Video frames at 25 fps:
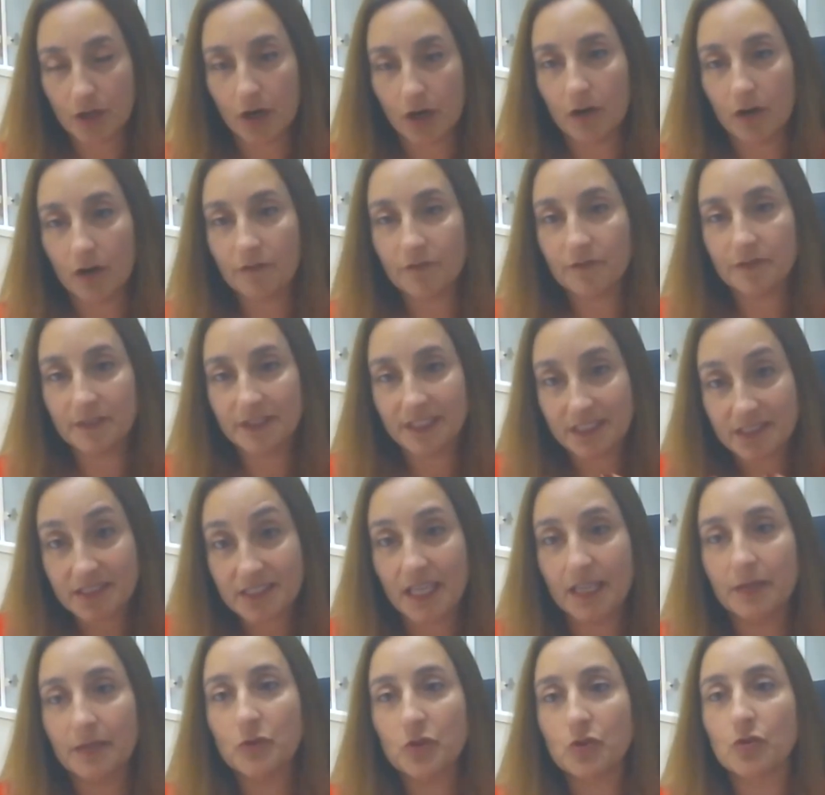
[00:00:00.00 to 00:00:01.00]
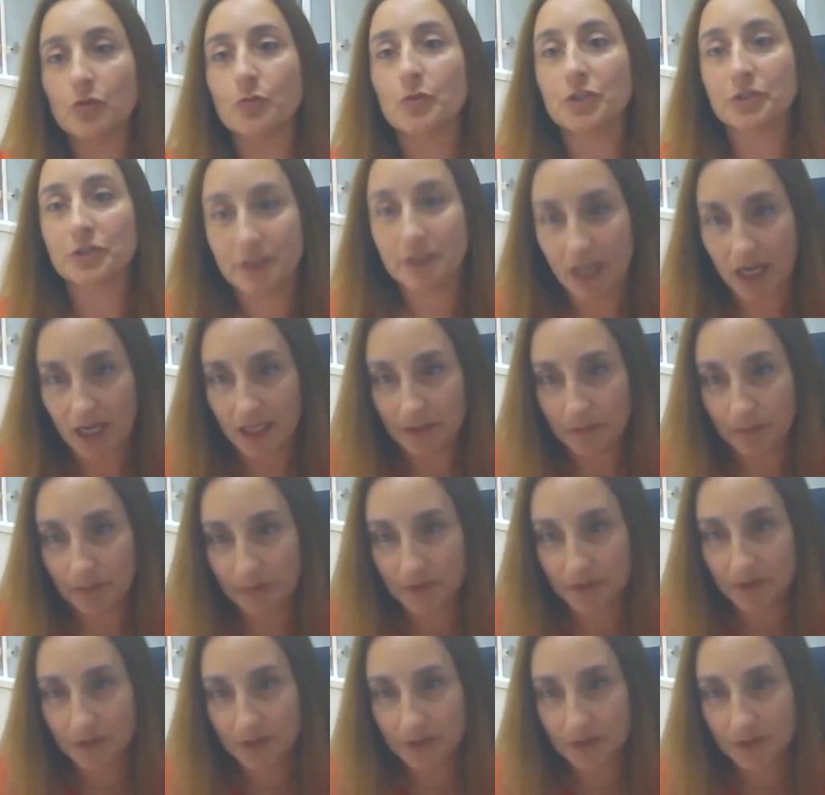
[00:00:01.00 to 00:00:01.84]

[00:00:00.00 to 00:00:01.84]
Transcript: of the same tumor type.